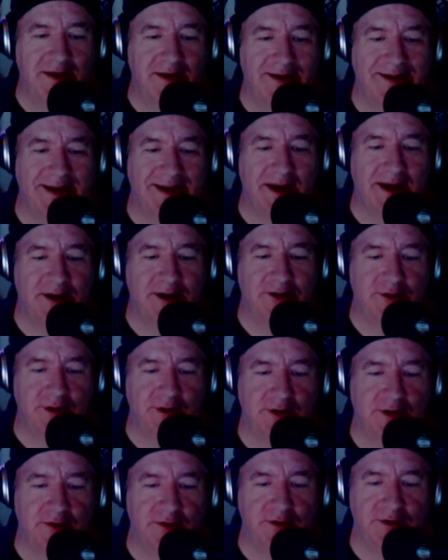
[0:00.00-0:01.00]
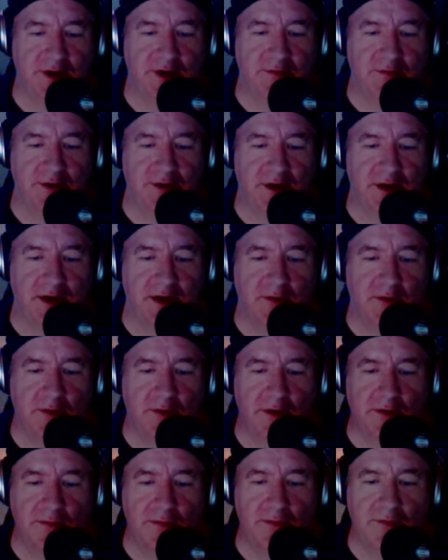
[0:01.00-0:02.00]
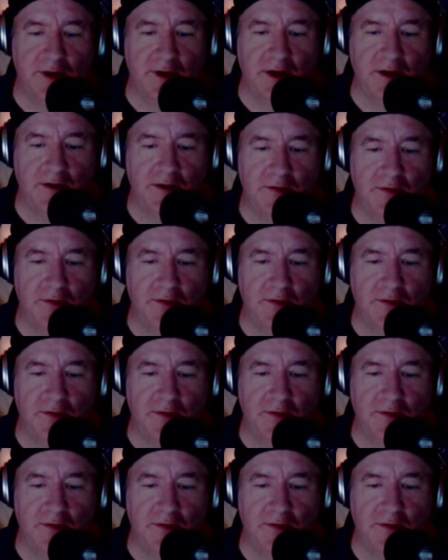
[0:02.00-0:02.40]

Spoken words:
to actually do something, and I wouldn't be